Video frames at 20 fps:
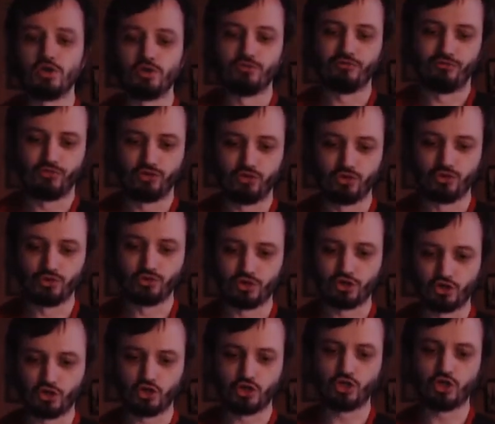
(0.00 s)
You
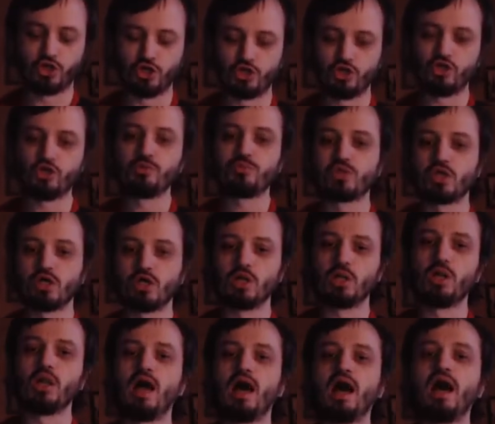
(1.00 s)
keep the
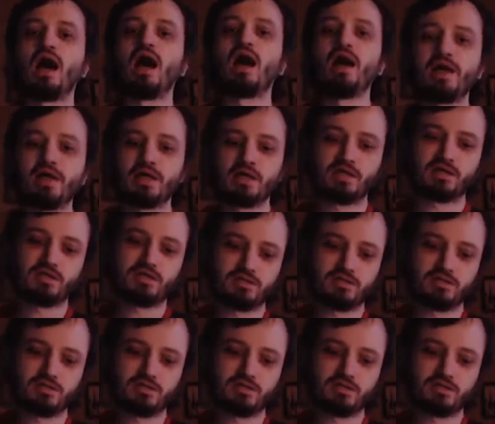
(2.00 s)
light,